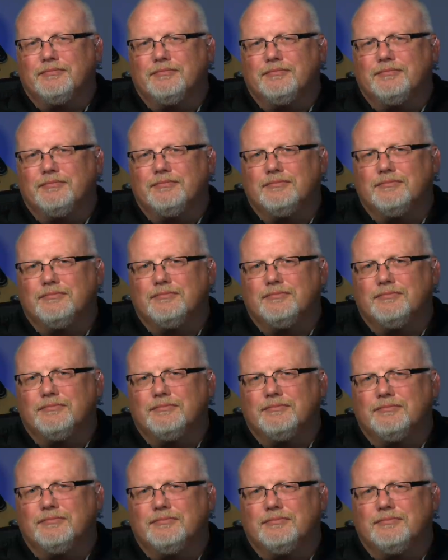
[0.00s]

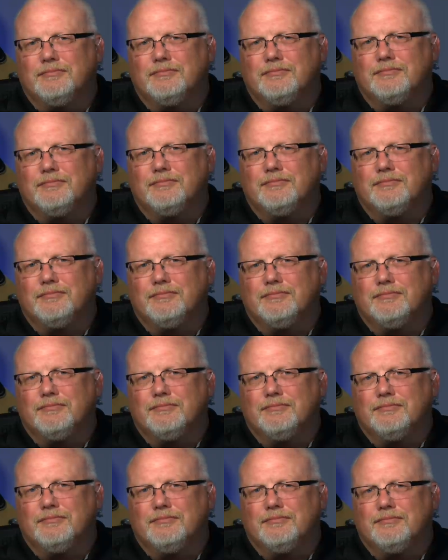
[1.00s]

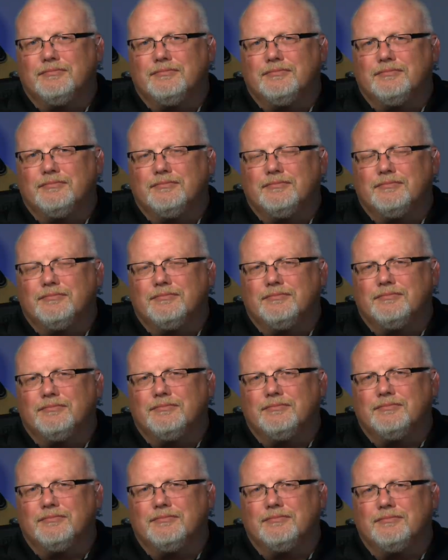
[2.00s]

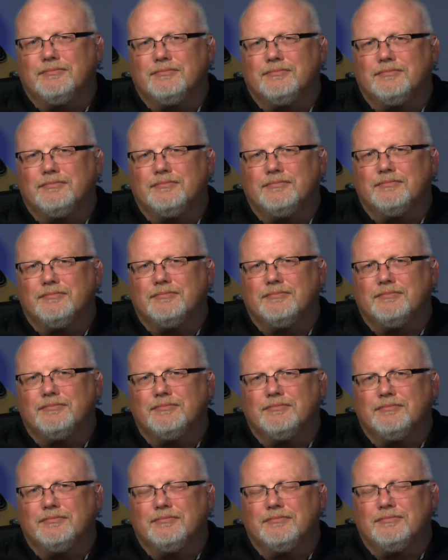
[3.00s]

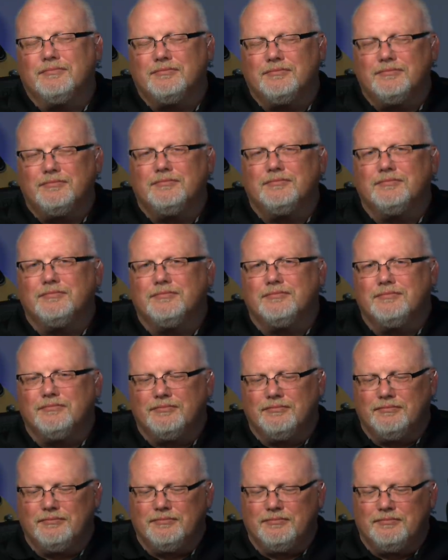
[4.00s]

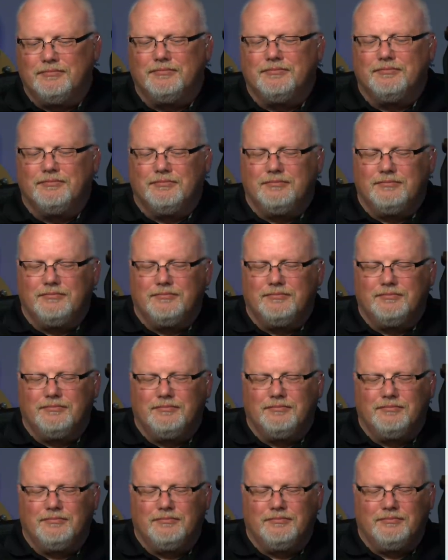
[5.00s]

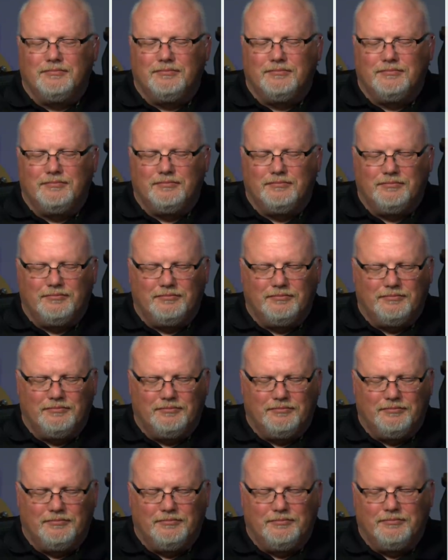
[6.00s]

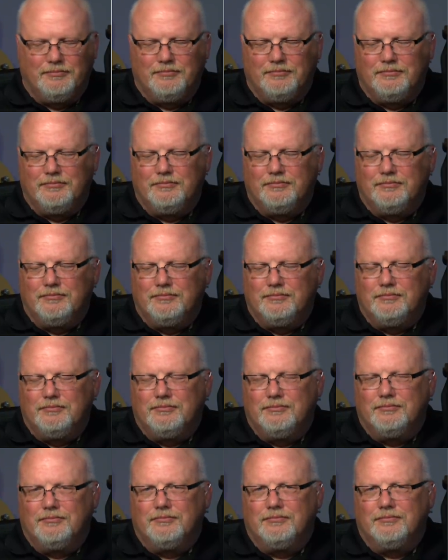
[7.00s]
[no speech]